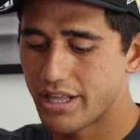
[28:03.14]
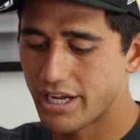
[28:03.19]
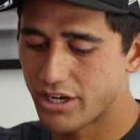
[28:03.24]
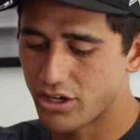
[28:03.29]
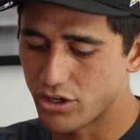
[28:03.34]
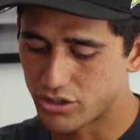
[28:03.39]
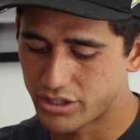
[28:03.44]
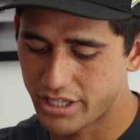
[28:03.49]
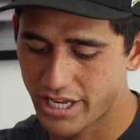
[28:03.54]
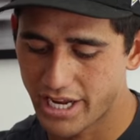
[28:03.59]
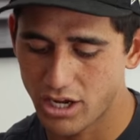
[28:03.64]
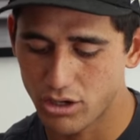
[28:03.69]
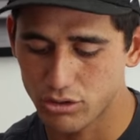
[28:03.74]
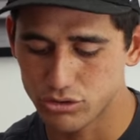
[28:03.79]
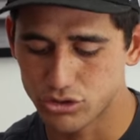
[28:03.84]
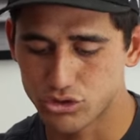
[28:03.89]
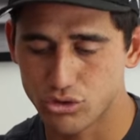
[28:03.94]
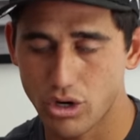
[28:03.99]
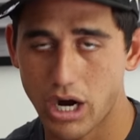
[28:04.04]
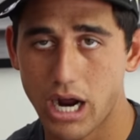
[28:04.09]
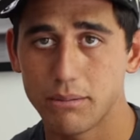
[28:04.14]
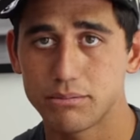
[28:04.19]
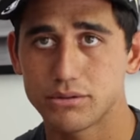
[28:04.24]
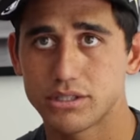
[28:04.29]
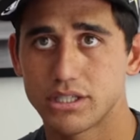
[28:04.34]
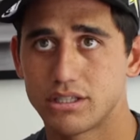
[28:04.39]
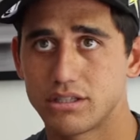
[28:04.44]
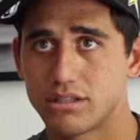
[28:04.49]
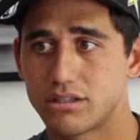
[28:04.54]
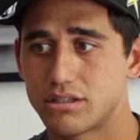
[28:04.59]
that your tail drops
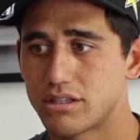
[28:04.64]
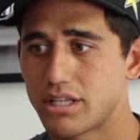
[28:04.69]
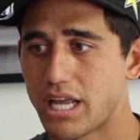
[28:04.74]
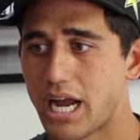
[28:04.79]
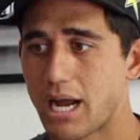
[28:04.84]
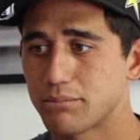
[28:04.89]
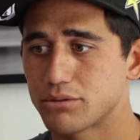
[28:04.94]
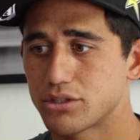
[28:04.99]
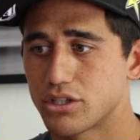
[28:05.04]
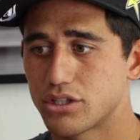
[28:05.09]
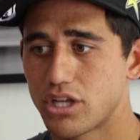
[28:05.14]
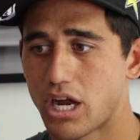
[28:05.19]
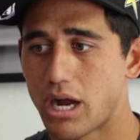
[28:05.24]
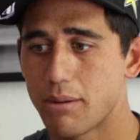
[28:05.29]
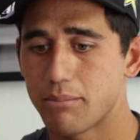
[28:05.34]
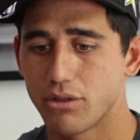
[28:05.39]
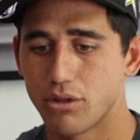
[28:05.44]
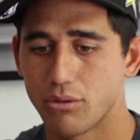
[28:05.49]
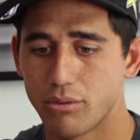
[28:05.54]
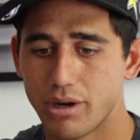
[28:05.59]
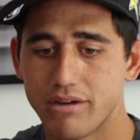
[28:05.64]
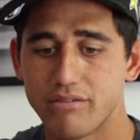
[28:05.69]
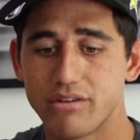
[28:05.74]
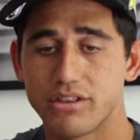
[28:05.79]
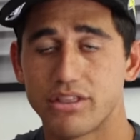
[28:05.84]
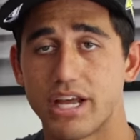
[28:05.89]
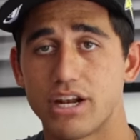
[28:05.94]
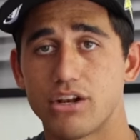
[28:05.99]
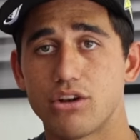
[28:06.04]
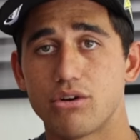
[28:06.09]
and taps the top of the wave and
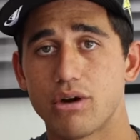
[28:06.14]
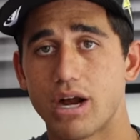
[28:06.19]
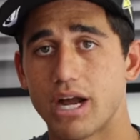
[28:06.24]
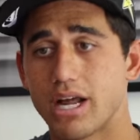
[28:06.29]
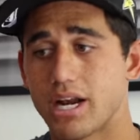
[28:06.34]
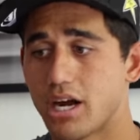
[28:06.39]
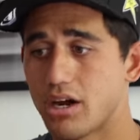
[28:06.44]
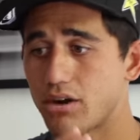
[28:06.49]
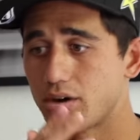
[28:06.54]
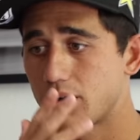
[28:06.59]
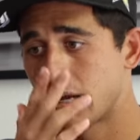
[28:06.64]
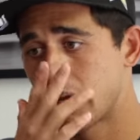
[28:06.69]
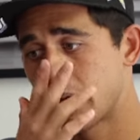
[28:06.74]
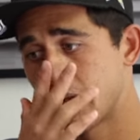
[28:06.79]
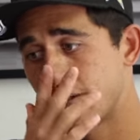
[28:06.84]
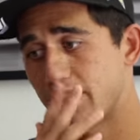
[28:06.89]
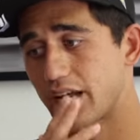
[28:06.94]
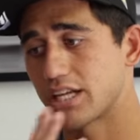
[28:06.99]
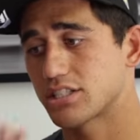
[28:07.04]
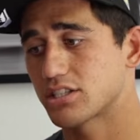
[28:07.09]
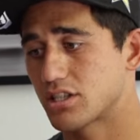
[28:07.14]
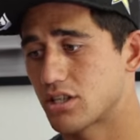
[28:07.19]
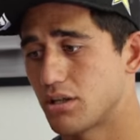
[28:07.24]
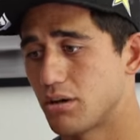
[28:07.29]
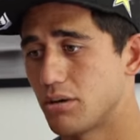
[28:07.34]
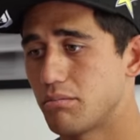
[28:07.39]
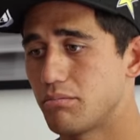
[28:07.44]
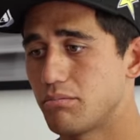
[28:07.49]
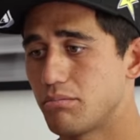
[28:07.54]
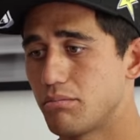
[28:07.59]
then you ride out, that's
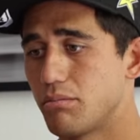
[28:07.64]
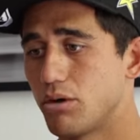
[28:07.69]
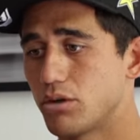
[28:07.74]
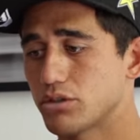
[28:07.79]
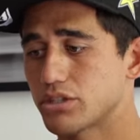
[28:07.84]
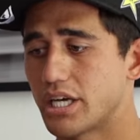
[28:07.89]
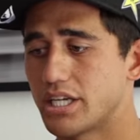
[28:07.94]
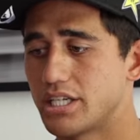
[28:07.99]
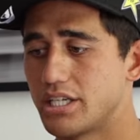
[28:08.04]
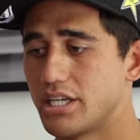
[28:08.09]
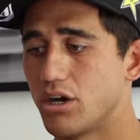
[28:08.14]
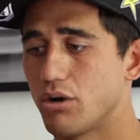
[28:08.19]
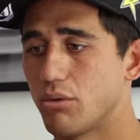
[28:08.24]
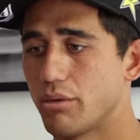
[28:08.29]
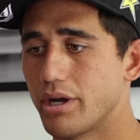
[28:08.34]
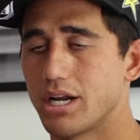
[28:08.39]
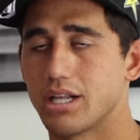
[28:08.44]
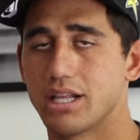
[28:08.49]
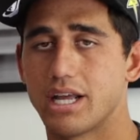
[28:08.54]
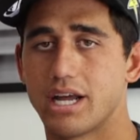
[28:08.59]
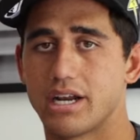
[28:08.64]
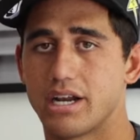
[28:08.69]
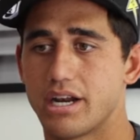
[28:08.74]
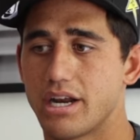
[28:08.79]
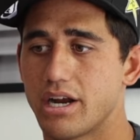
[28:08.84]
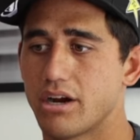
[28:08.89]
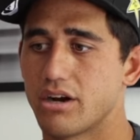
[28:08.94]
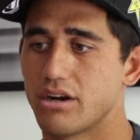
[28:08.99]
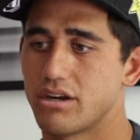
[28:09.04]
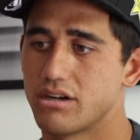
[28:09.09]
the most ideal way to land an
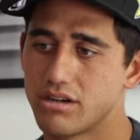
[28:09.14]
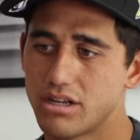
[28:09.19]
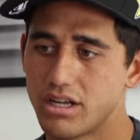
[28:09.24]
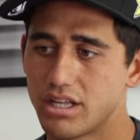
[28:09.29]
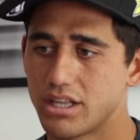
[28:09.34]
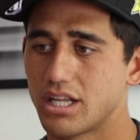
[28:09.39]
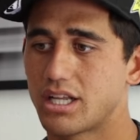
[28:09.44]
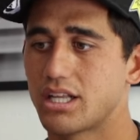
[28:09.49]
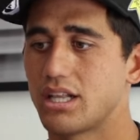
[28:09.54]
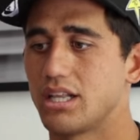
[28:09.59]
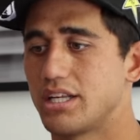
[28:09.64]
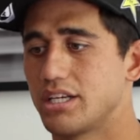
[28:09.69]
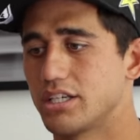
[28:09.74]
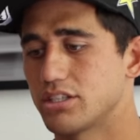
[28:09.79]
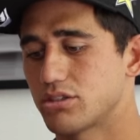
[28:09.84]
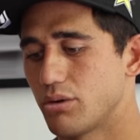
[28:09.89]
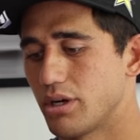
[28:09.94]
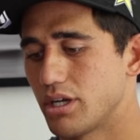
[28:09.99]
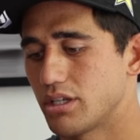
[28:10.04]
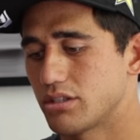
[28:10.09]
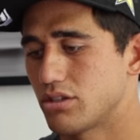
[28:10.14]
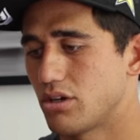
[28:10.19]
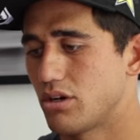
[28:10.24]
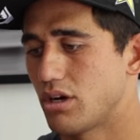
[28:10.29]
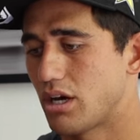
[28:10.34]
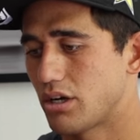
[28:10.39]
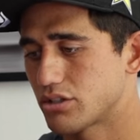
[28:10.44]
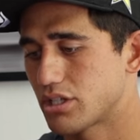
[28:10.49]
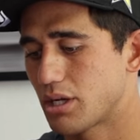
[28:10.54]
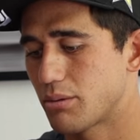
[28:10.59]
air and the cleanest way. So
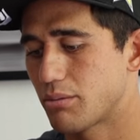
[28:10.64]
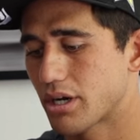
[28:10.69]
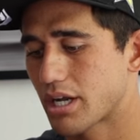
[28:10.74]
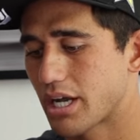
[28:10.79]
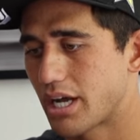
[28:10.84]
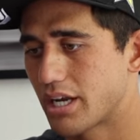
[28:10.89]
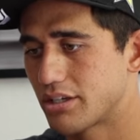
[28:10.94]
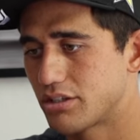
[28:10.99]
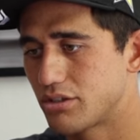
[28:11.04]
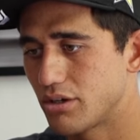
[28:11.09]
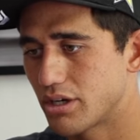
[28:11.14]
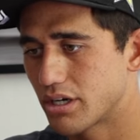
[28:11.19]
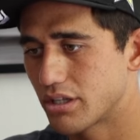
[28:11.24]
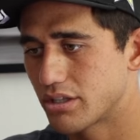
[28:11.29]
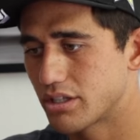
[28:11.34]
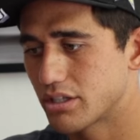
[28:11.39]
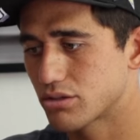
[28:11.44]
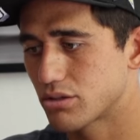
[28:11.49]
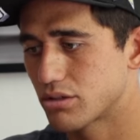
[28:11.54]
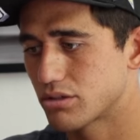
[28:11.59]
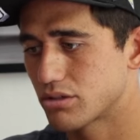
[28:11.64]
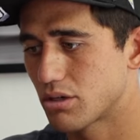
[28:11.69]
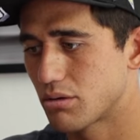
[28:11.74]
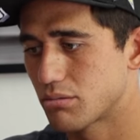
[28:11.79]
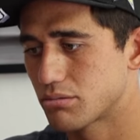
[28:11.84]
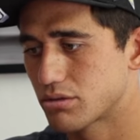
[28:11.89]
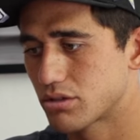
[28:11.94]
I was able to kind of do it on this one, so I'm